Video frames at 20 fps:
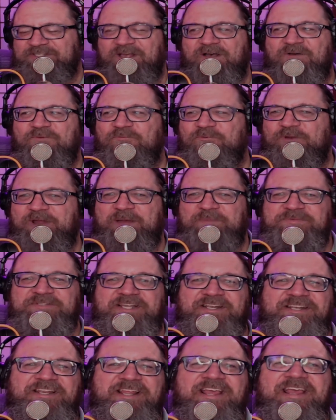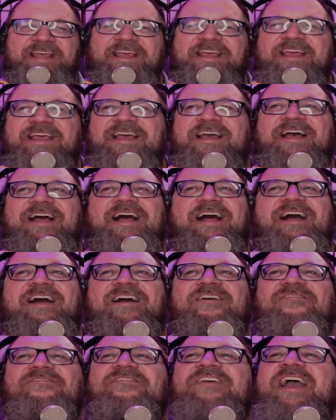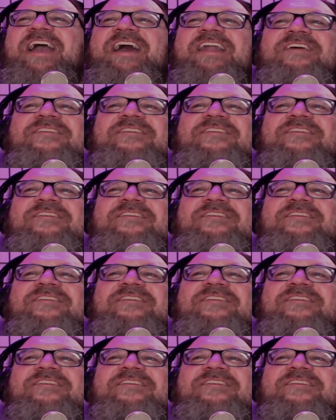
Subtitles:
all ripped, and oh man,